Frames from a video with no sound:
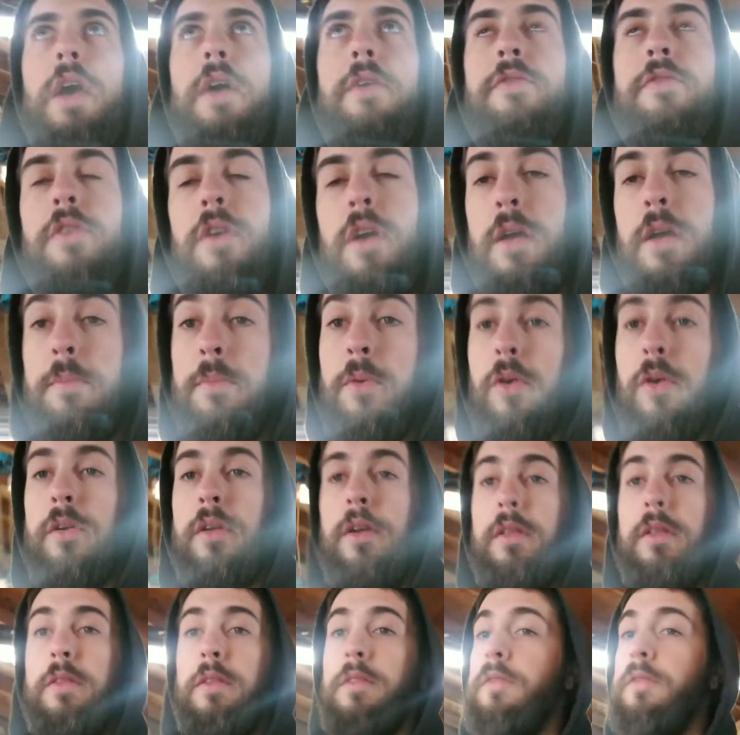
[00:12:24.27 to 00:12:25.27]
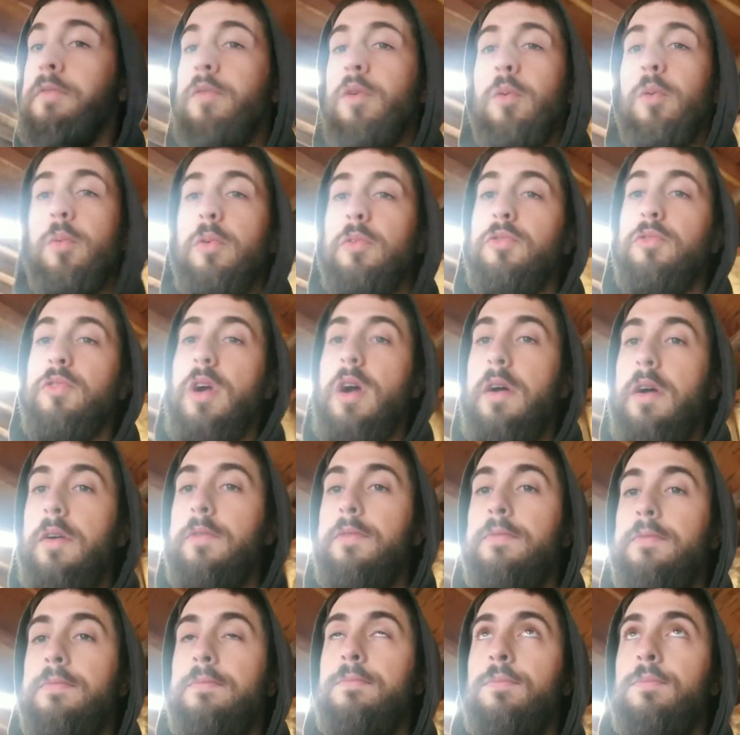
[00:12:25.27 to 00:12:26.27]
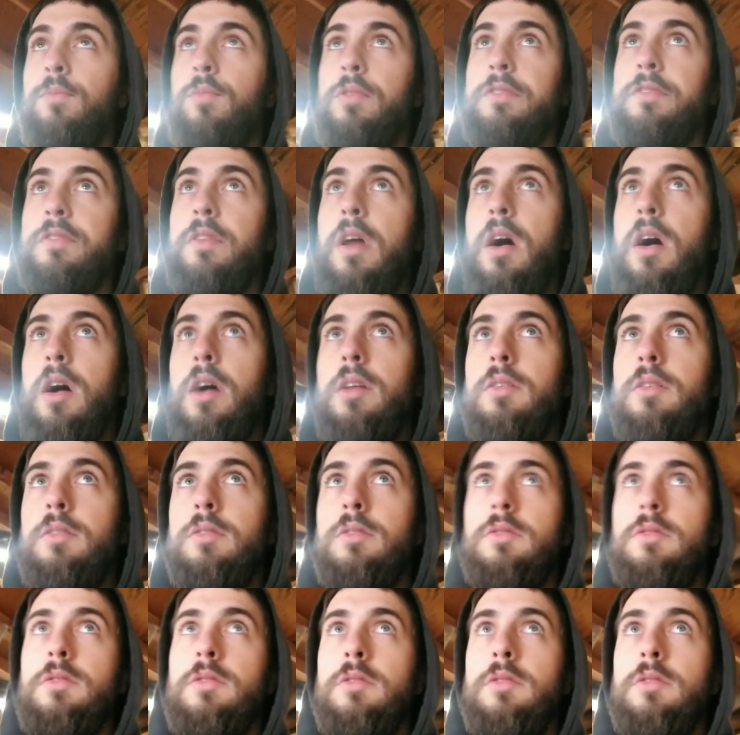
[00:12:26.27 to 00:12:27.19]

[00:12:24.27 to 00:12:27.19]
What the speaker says: four-wheel drive was not engaging,